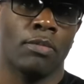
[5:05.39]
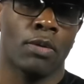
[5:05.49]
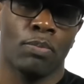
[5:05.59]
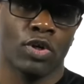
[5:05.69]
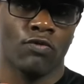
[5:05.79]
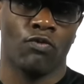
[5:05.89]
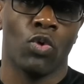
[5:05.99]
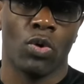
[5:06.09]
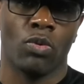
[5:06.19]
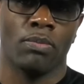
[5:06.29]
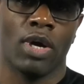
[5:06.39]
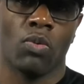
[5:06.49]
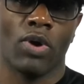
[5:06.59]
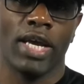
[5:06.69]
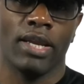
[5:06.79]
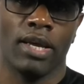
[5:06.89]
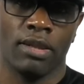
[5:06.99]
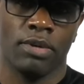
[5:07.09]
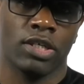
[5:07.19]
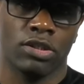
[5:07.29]
I'm going to push forward with my right
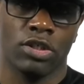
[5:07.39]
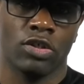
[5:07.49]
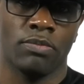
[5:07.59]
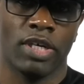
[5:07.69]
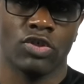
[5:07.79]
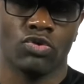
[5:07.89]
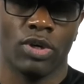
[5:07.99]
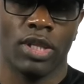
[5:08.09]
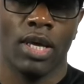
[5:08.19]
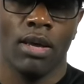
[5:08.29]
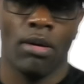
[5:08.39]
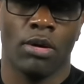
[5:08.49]
hand because this is my strength.